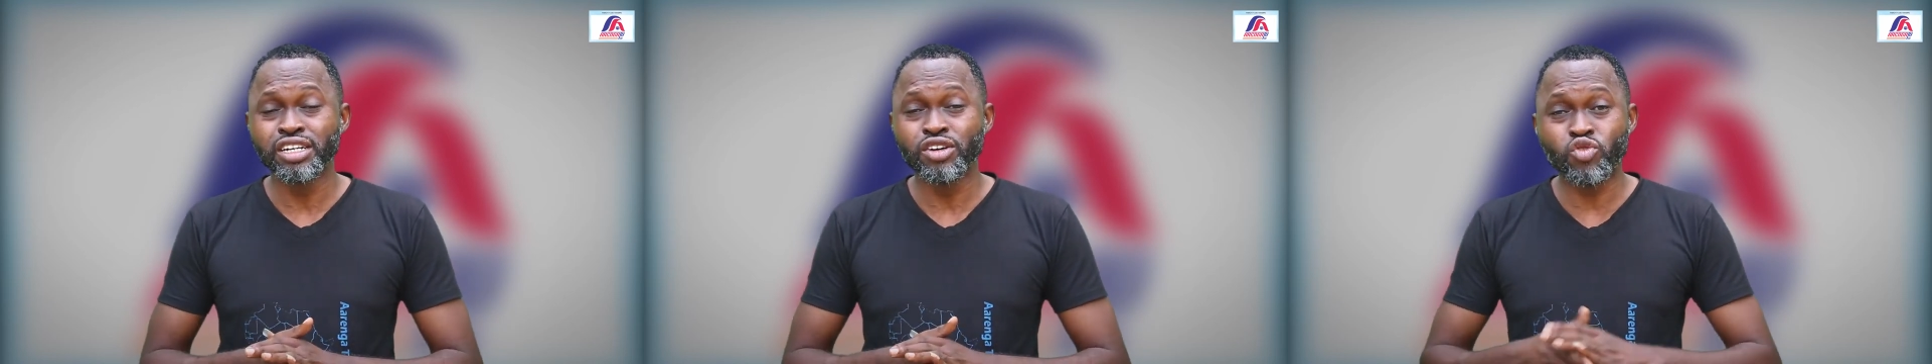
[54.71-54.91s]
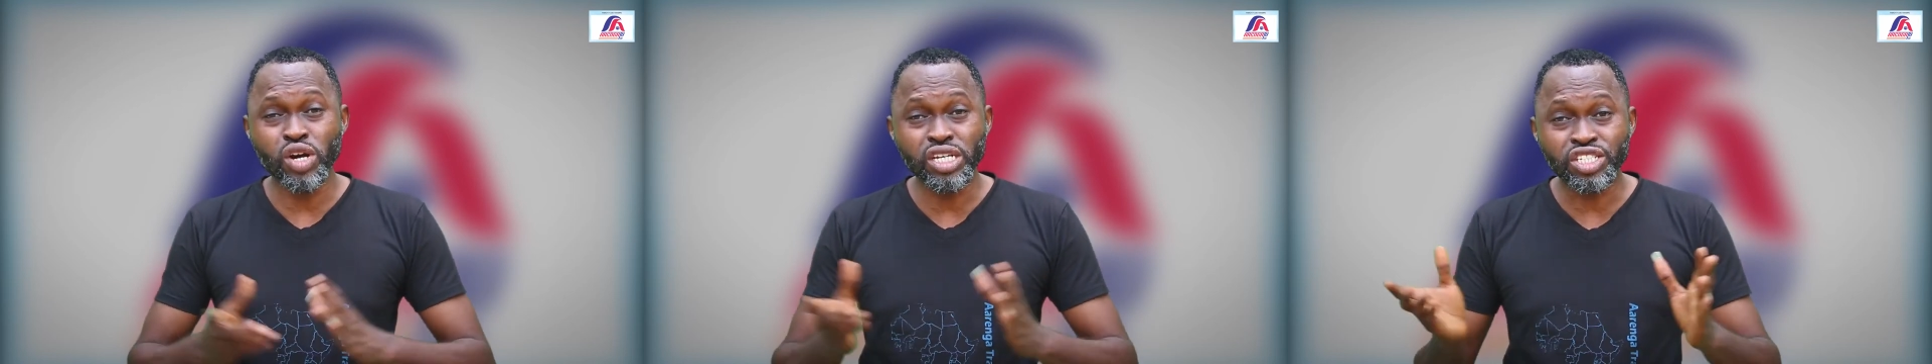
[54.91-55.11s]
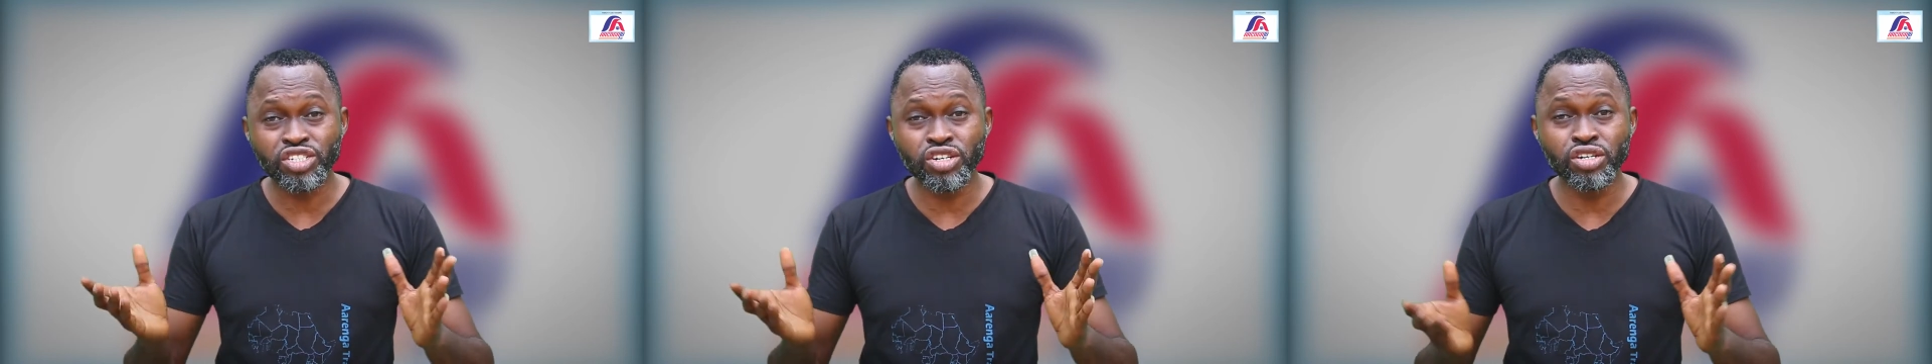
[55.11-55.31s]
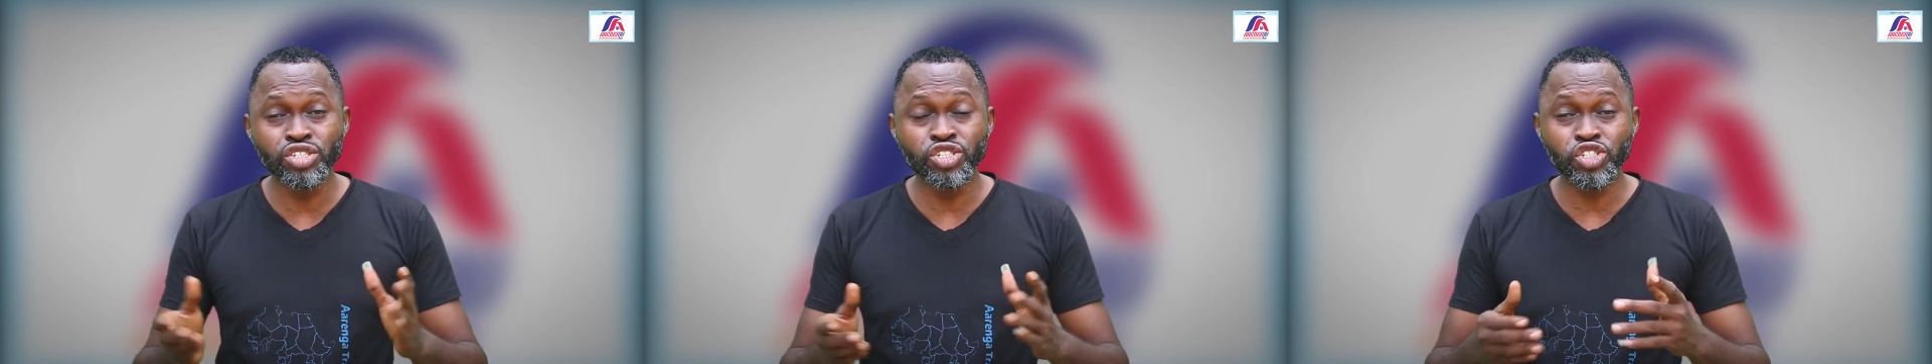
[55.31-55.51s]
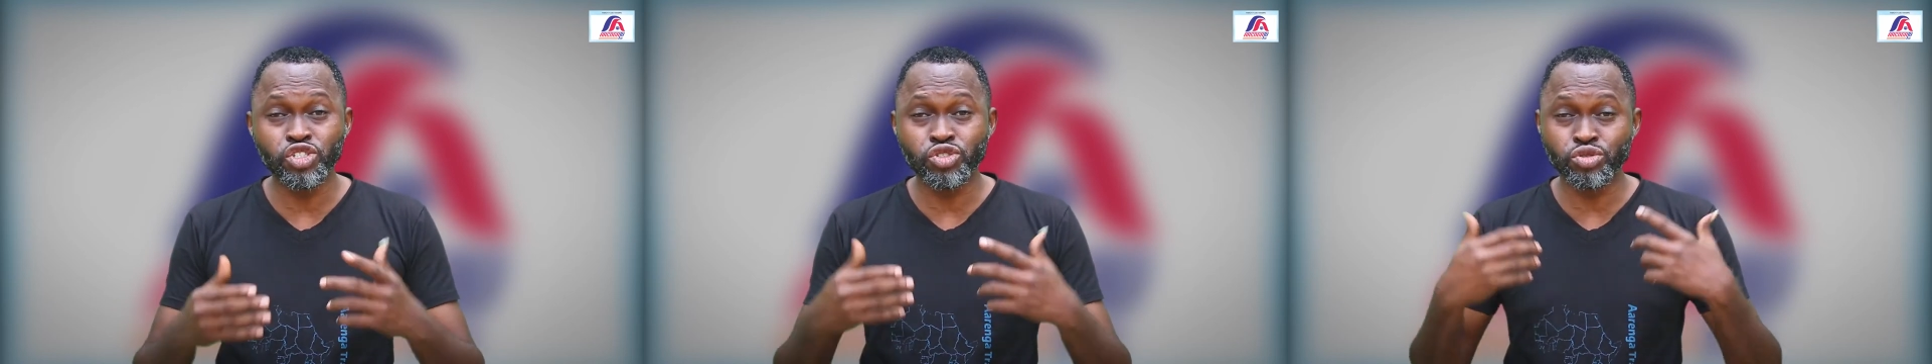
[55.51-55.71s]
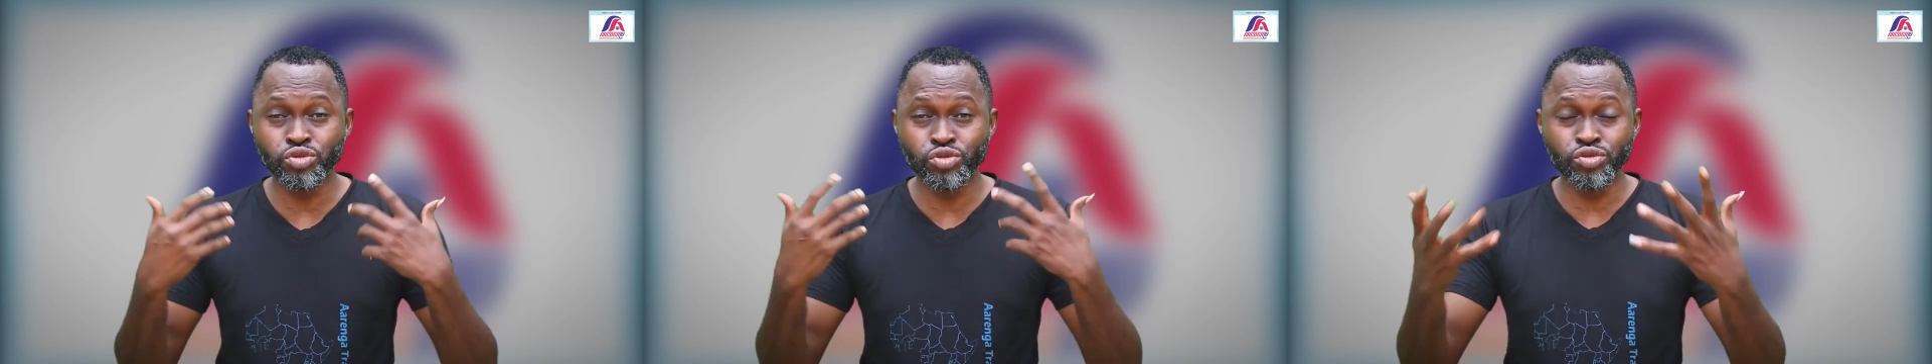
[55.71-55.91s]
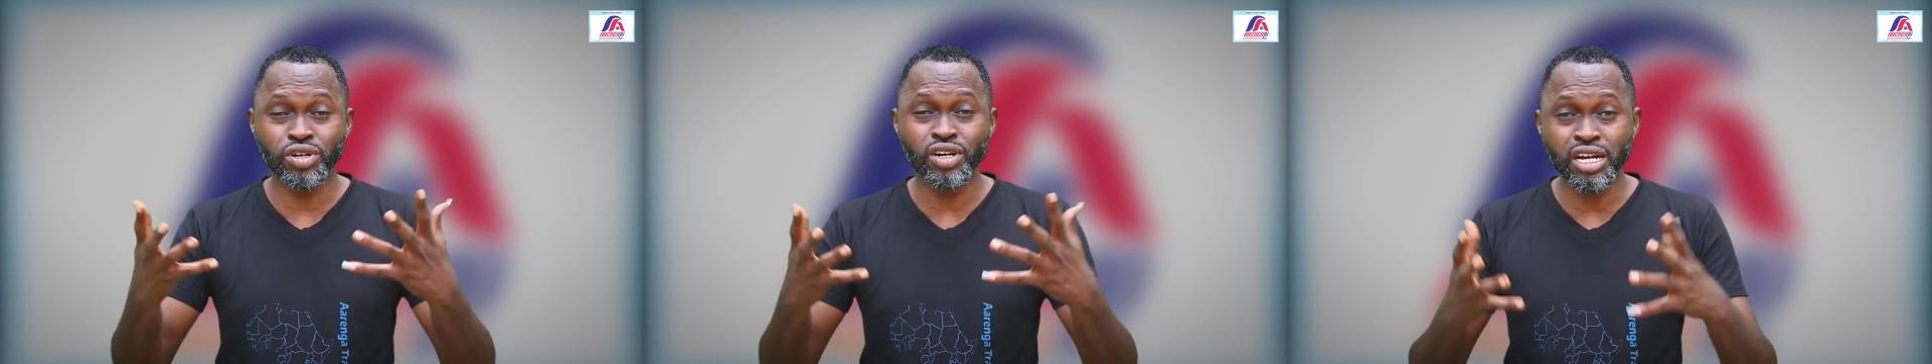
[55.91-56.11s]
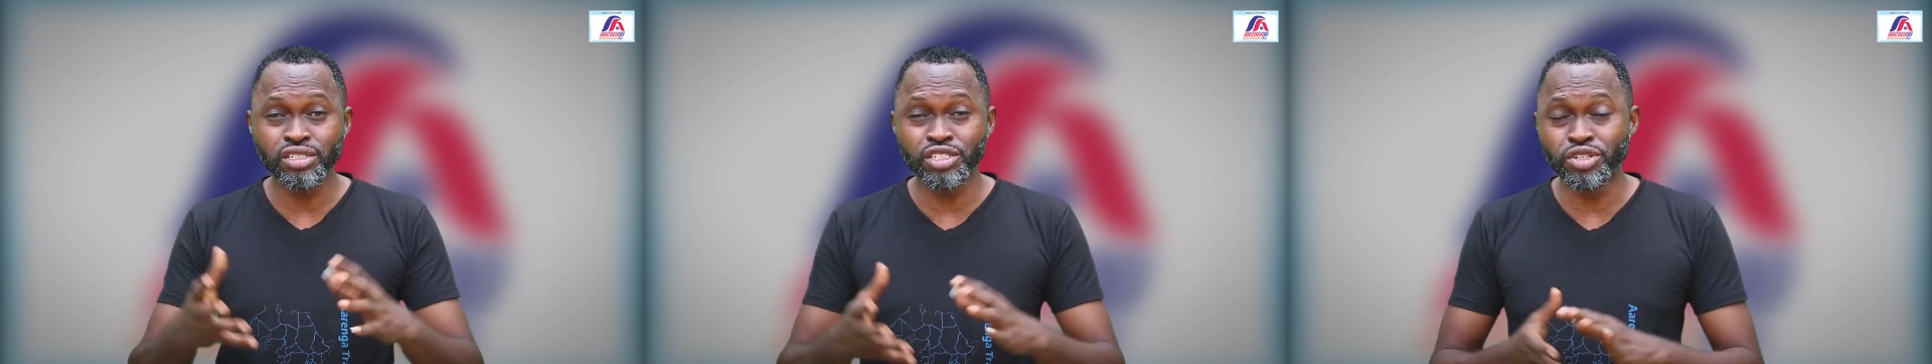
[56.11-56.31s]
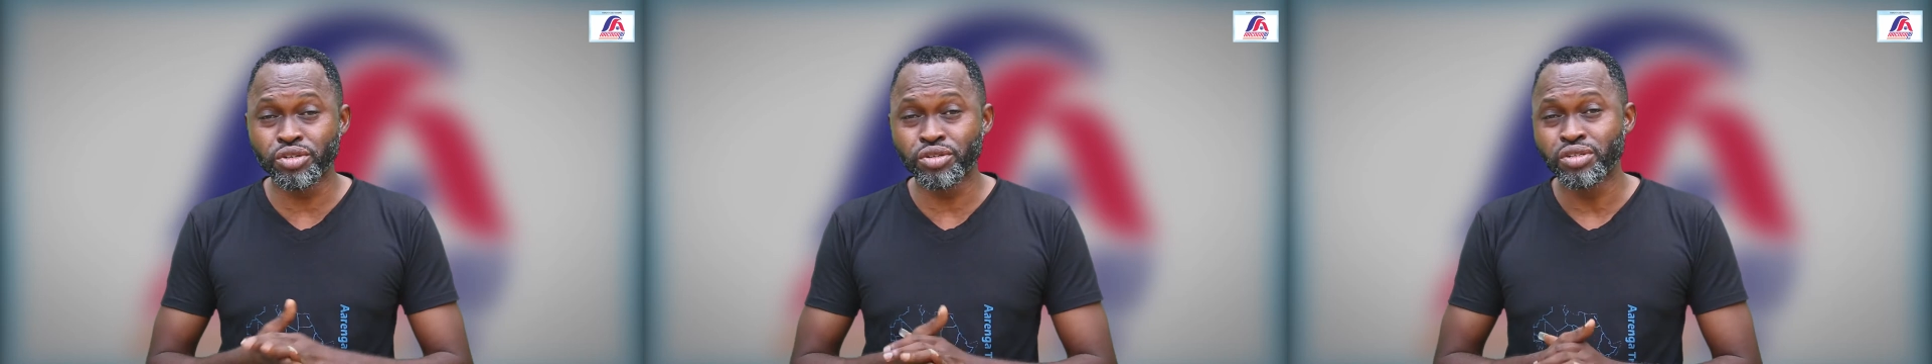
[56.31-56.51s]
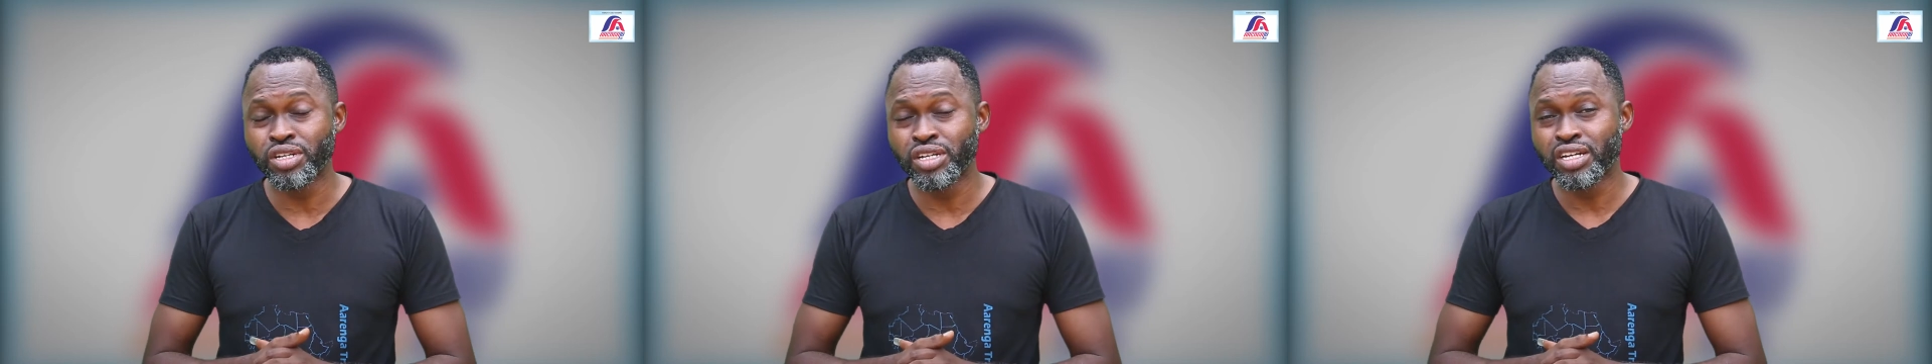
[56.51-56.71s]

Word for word: questions to you know